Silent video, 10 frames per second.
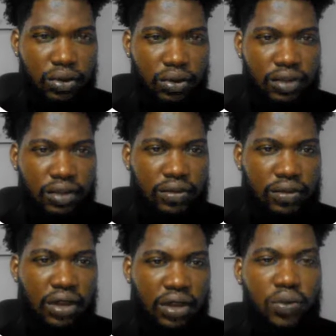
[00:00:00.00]
So now
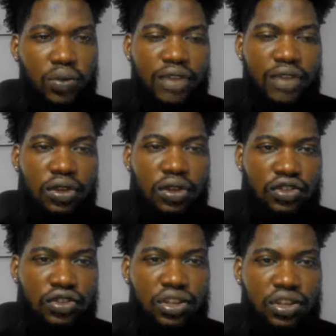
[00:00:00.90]
we are done installing.
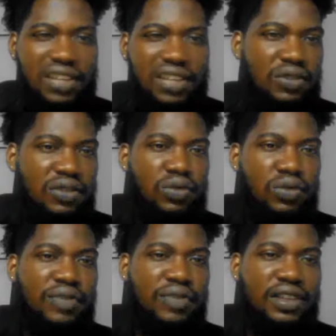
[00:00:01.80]
Next we have to
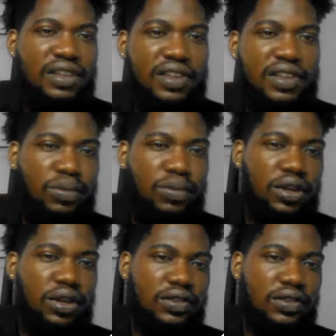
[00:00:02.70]
activate these plugins